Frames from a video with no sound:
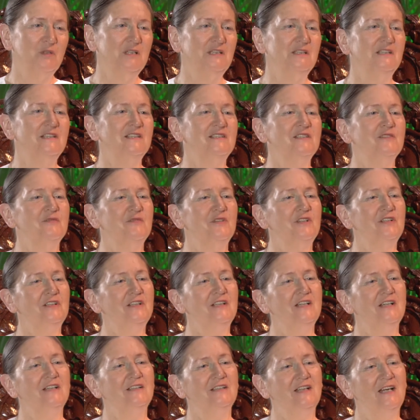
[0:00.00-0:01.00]
Well, it's
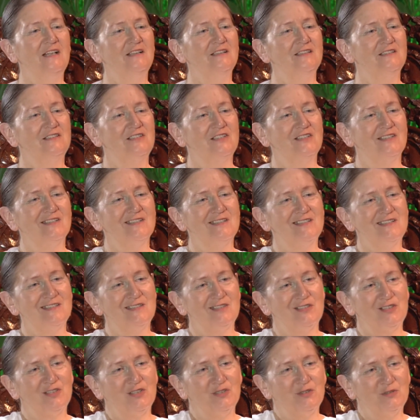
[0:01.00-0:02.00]
very
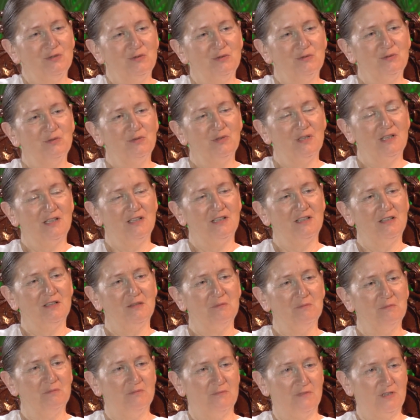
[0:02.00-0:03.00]
analogous to
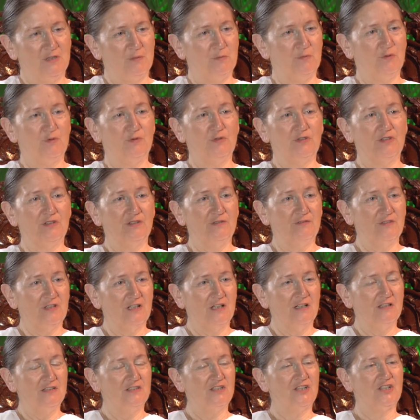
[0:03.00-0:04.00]
the border of a
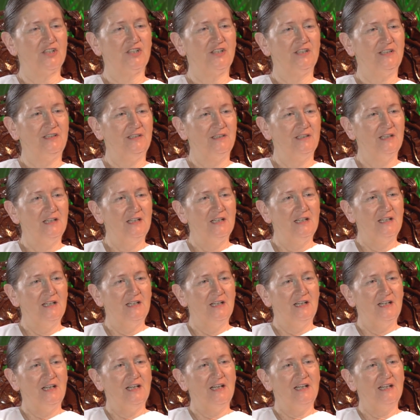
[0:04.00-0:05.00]
country.
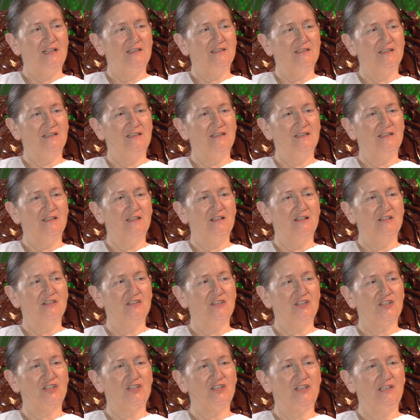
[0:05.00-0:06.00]
And in a
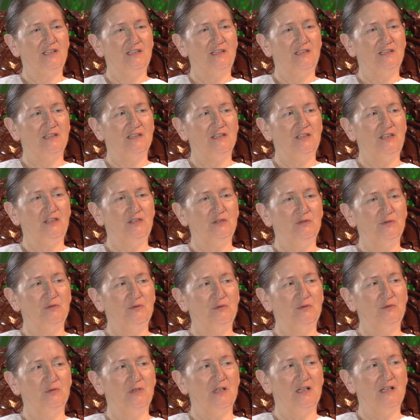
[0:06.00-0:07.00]
country,
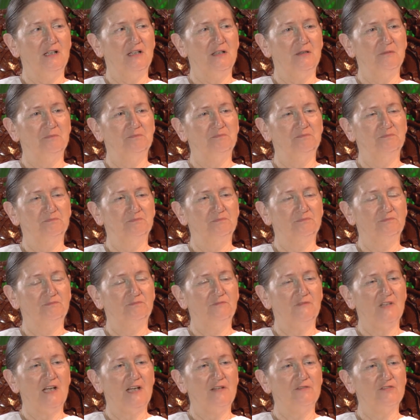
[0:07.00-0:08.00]
you
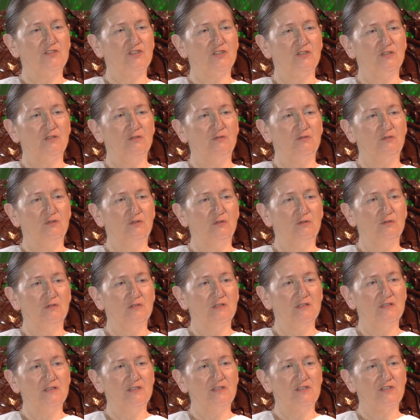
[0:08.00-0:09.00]
have certain
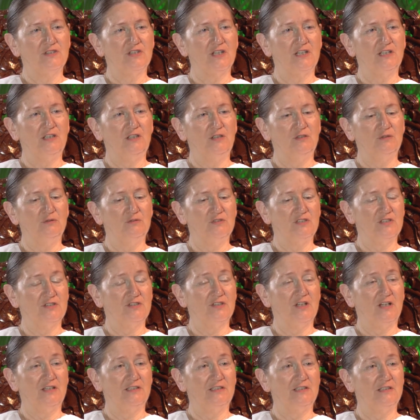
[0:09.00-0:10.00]
rules that you
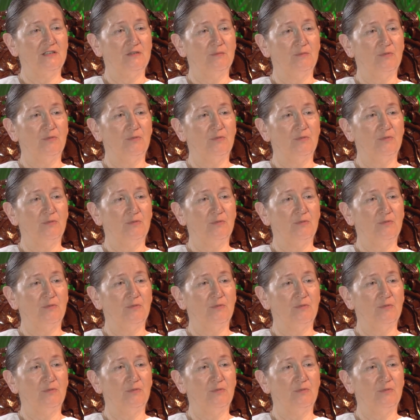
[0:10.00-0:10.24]
decided